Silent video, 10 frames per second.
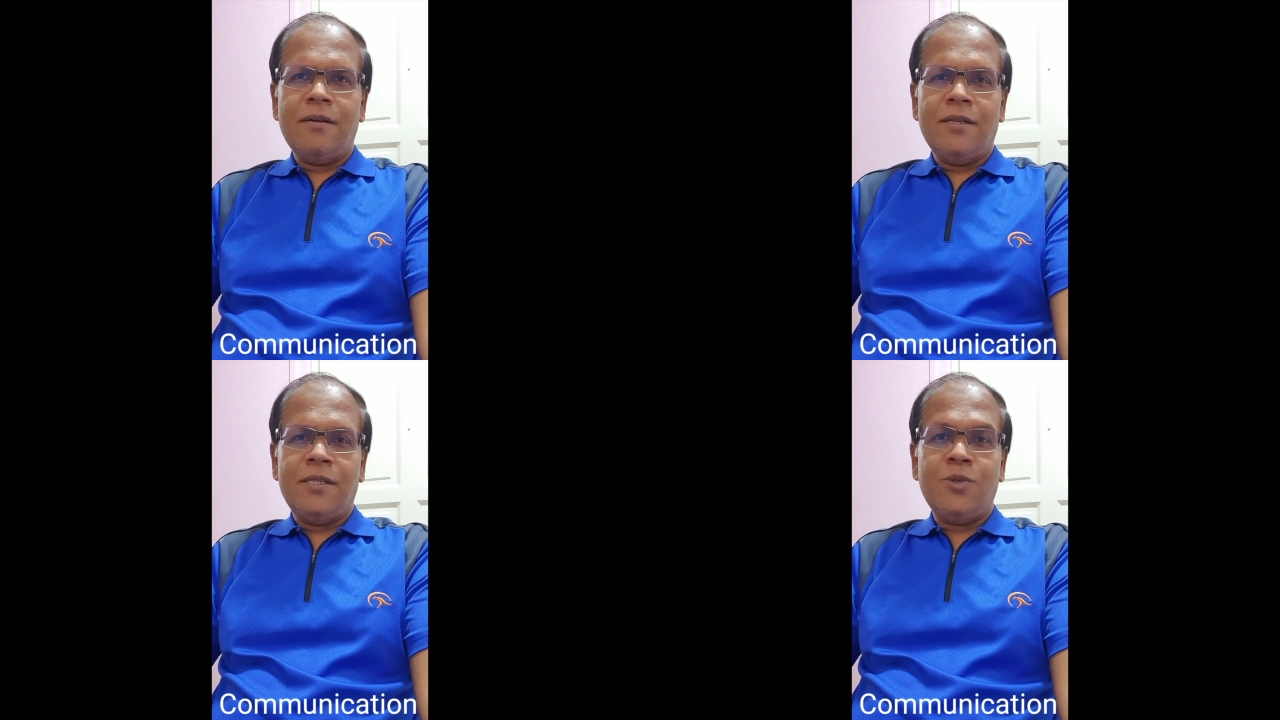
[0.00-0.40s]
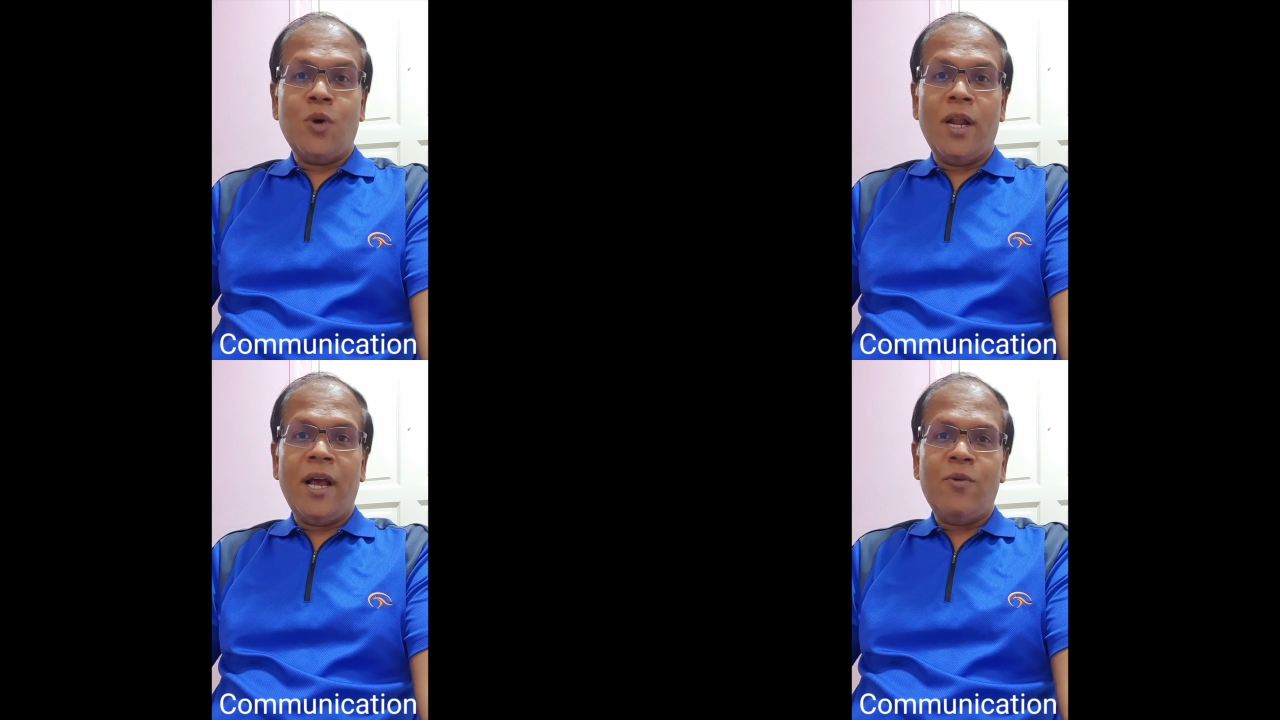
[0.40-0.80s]
This is
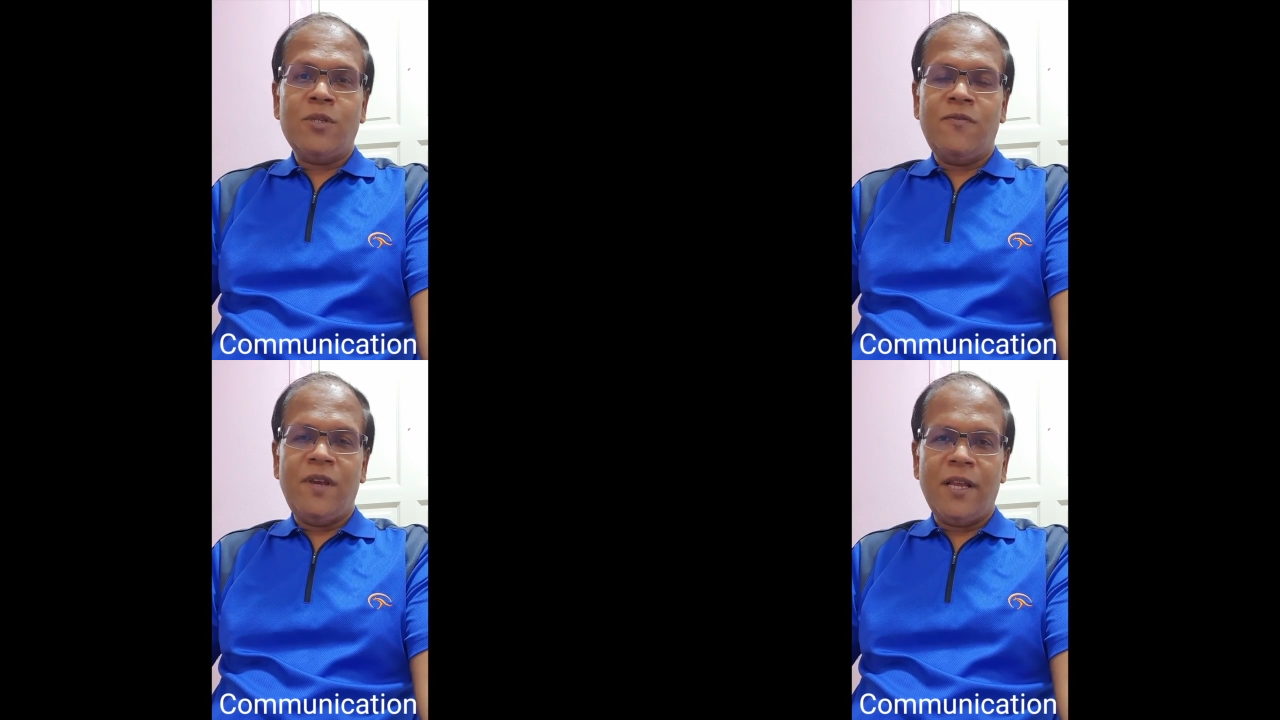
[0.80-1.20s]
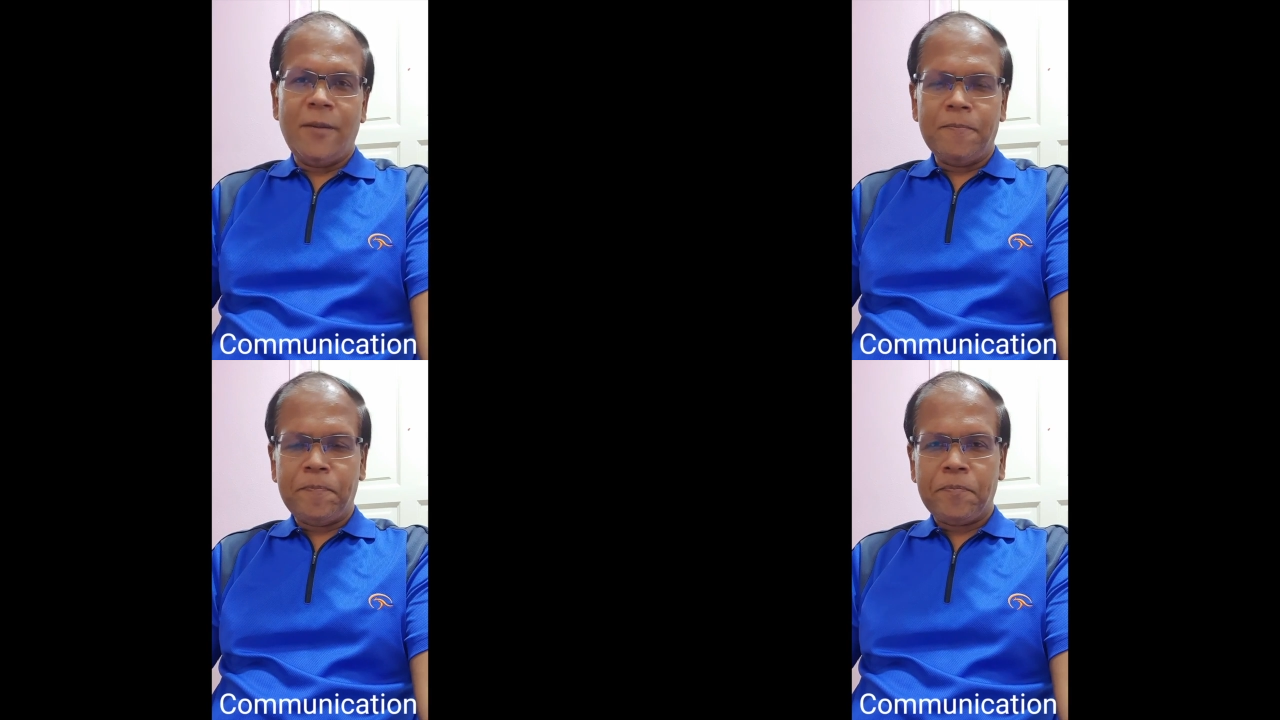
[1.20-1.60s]
what I was feeling,
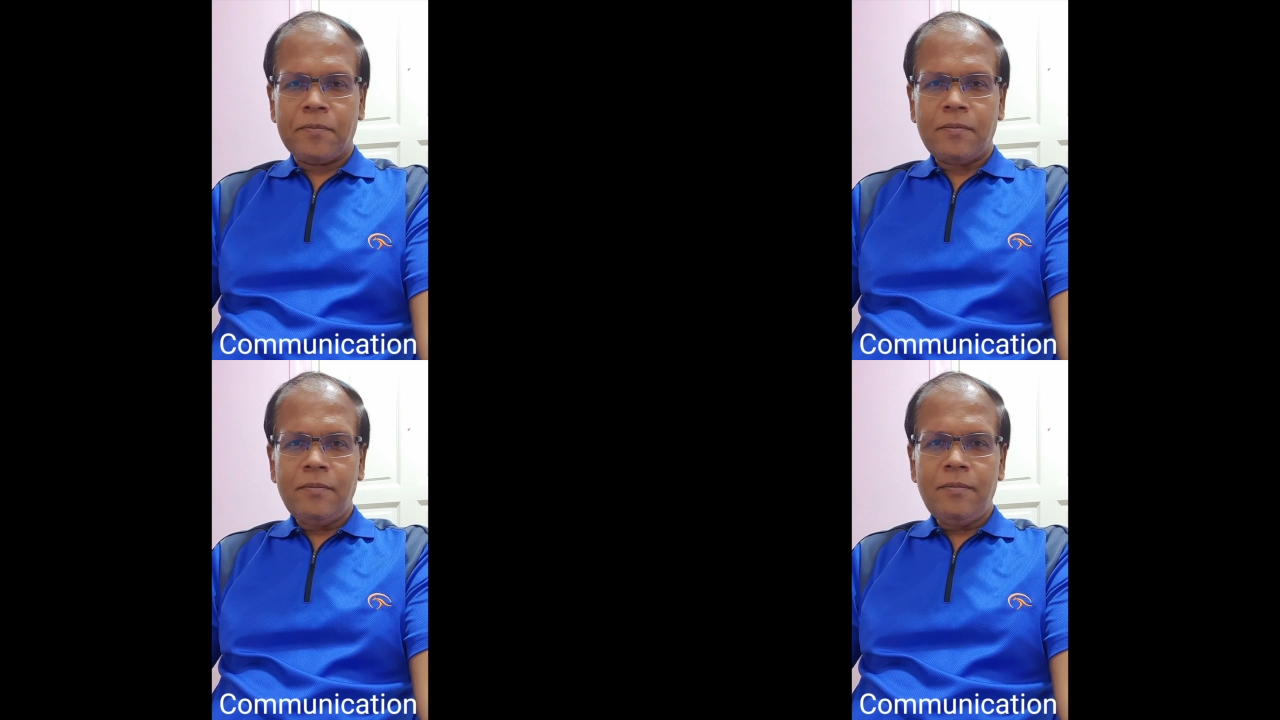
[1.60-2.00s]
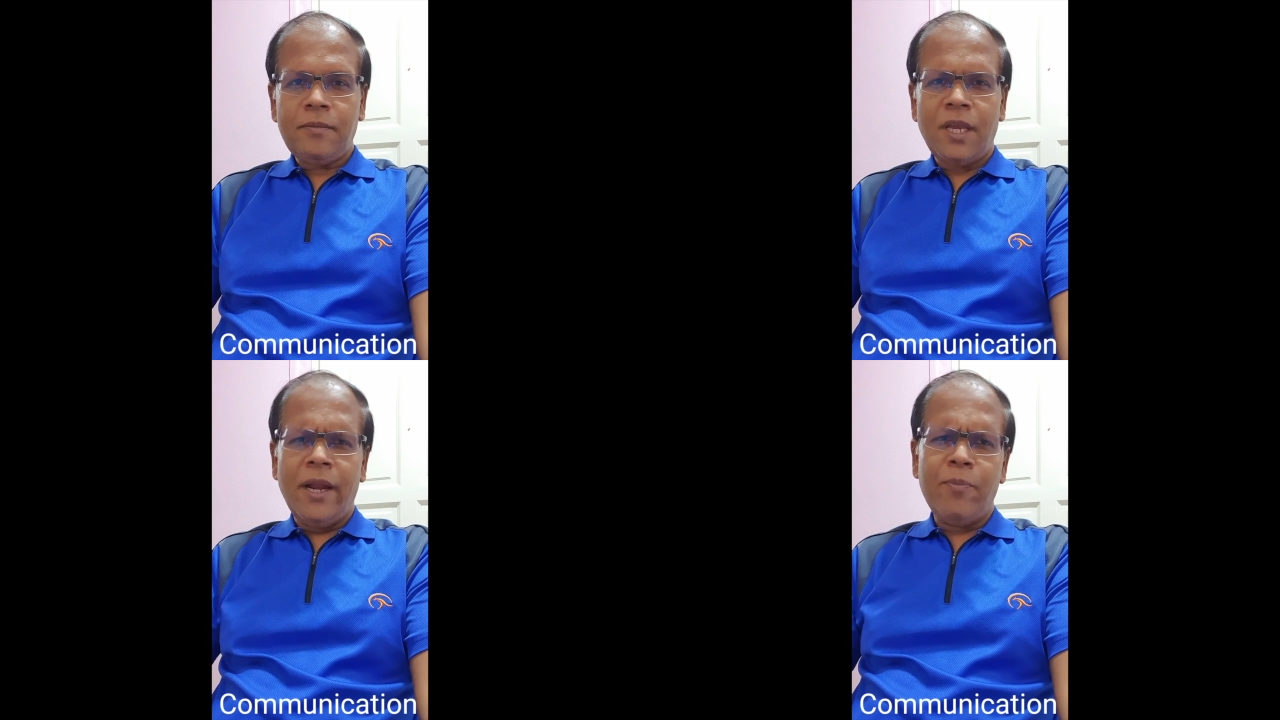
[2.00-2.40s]

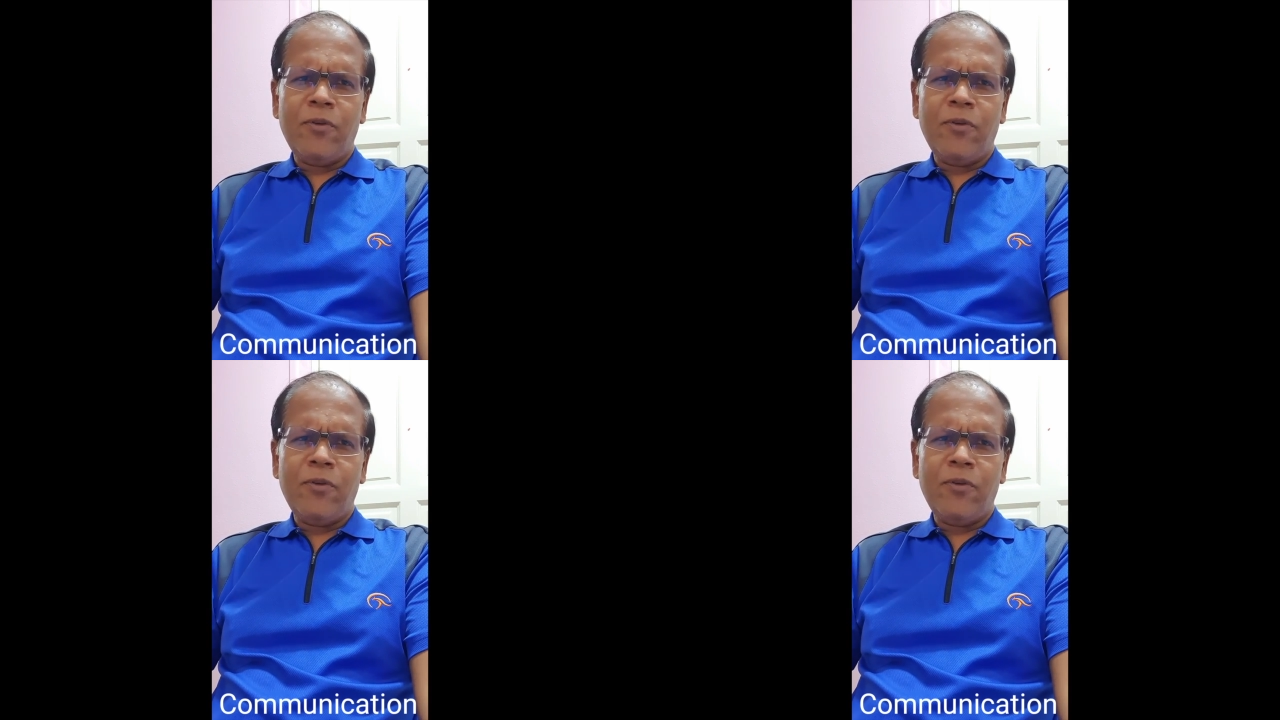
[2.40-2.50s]
right,